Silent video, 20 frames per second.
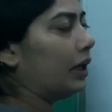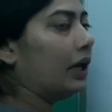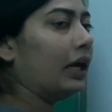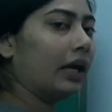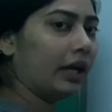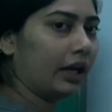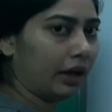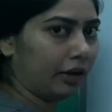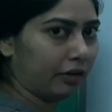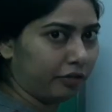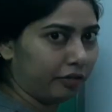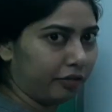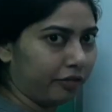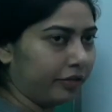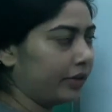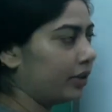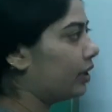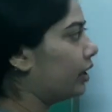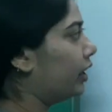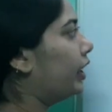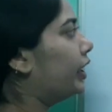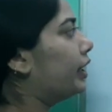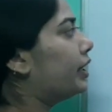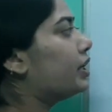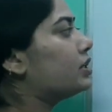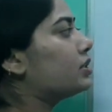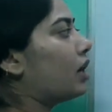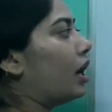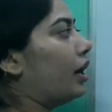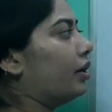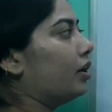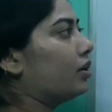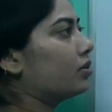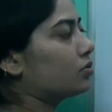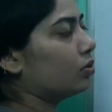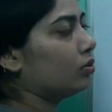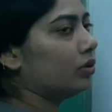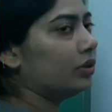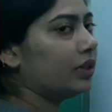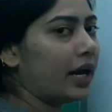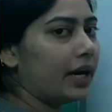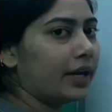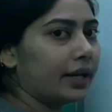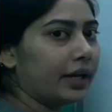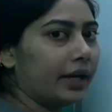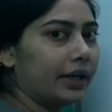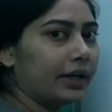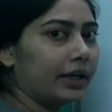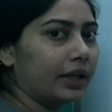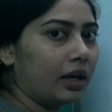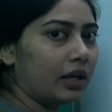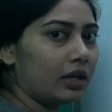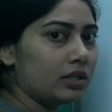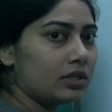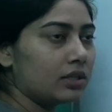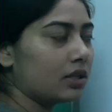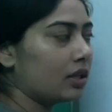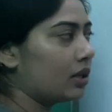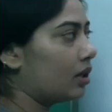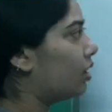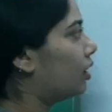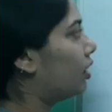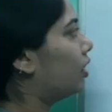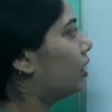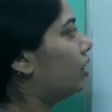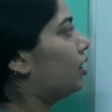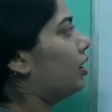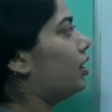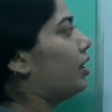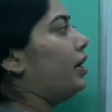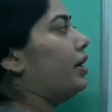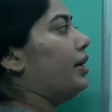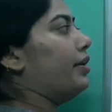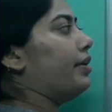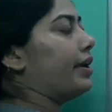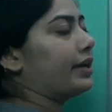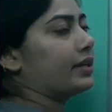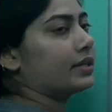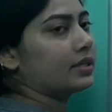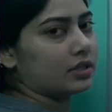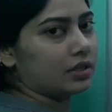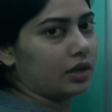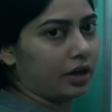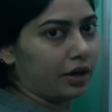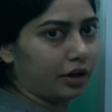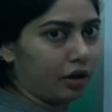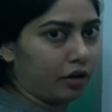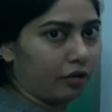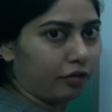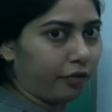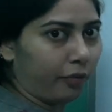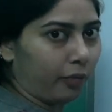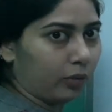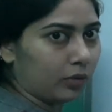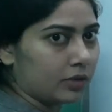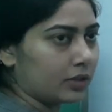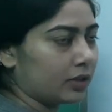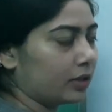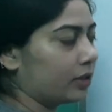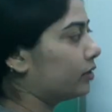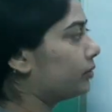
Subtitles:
F. It is understood that it is external force.